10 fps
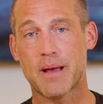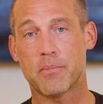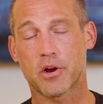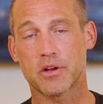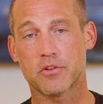
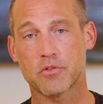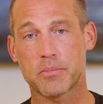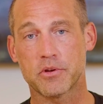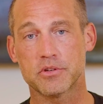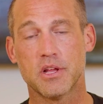Market
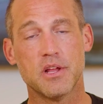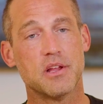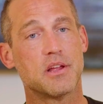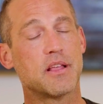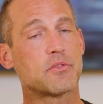Disruptors.
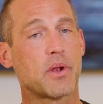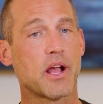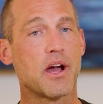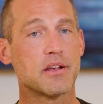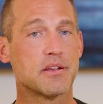And that's what I
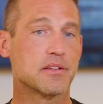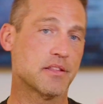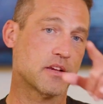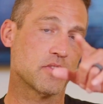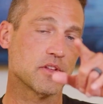got.
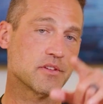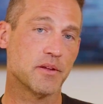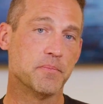Thanks for listening.